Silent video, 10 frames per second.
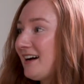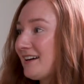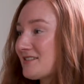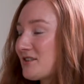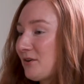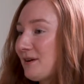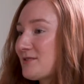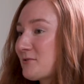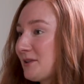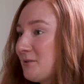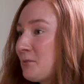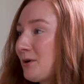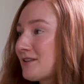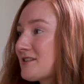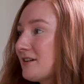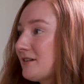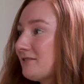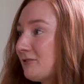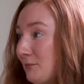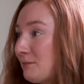So it's really important to
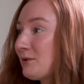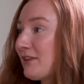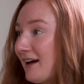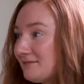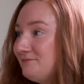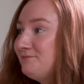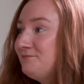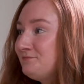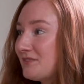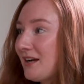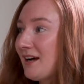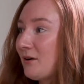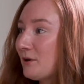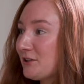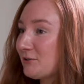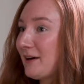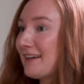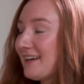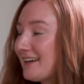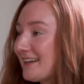remember that when you're
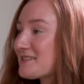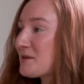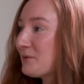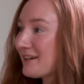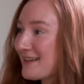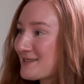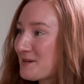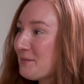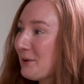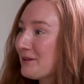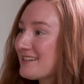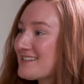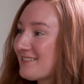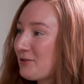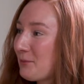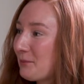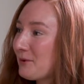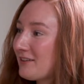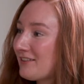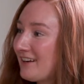running against someone as an opponent, and
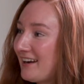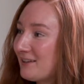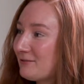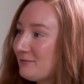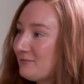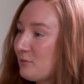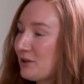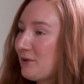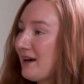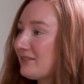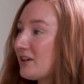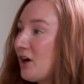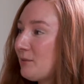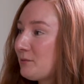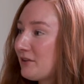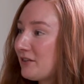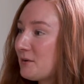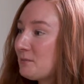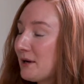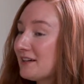remember kind of what you have in common with
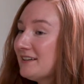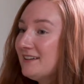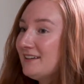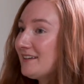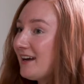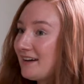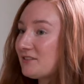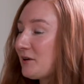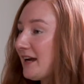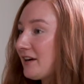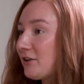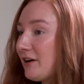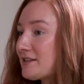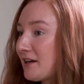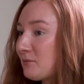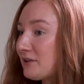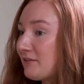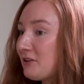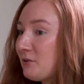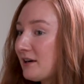them. But I had a great time with
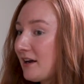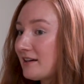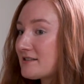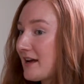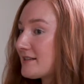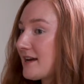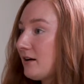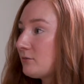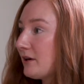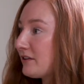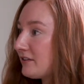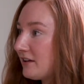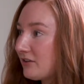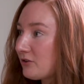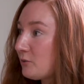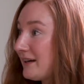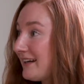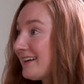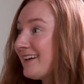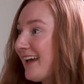everyone. I sat down with, the
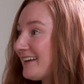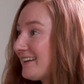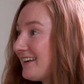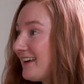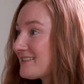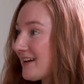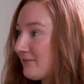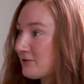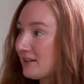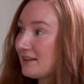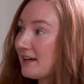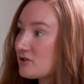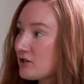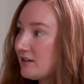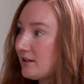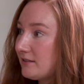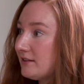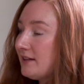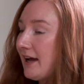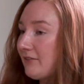winning candidates after the election and
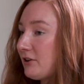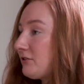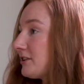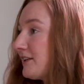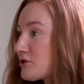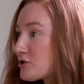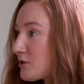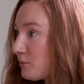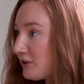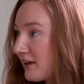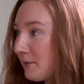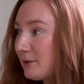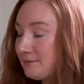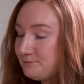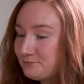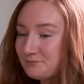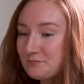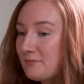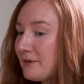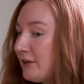have a good relationship with them, and
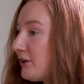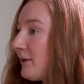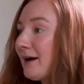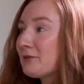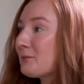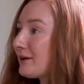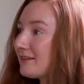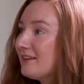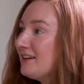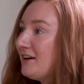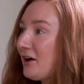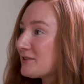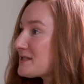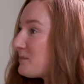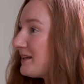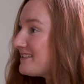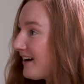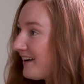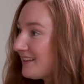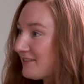have them on speed
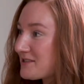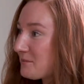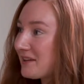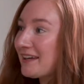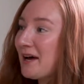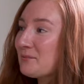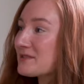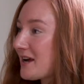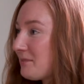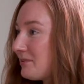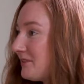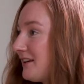dial if something comes up.